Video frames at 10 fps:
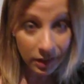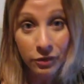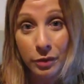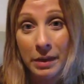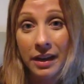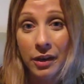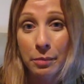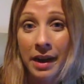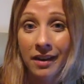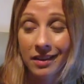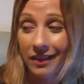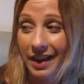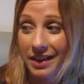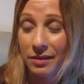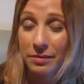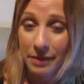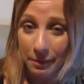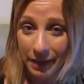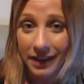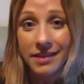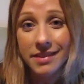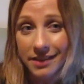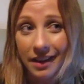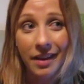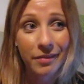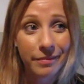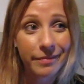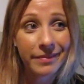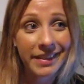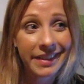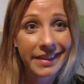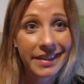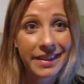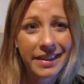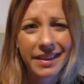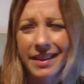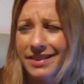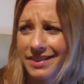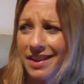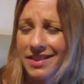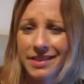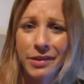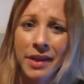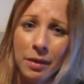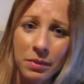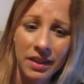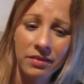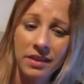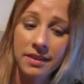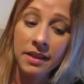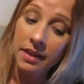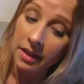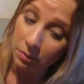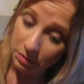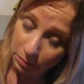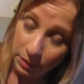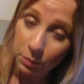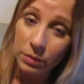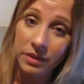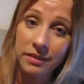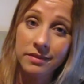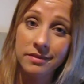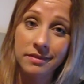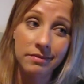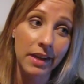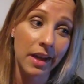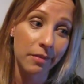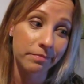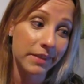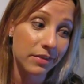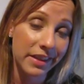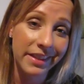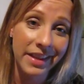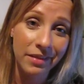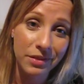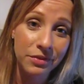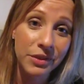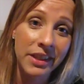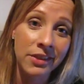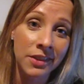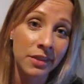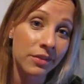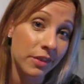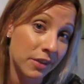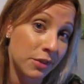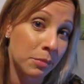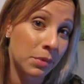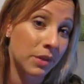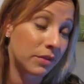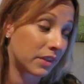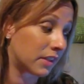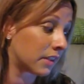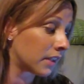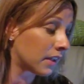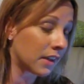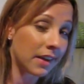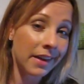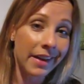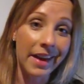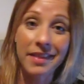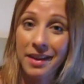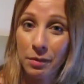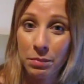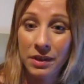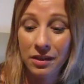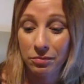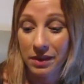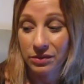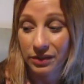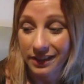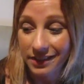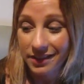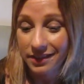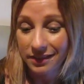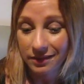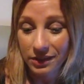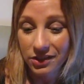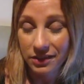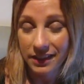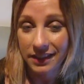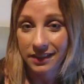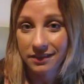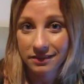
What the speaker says: for me to go paragliding with my mates, I still can't believe I did it, and I probably wouldn't if I didn't have the footage and the photos to prove it. And the company of my friends, which really,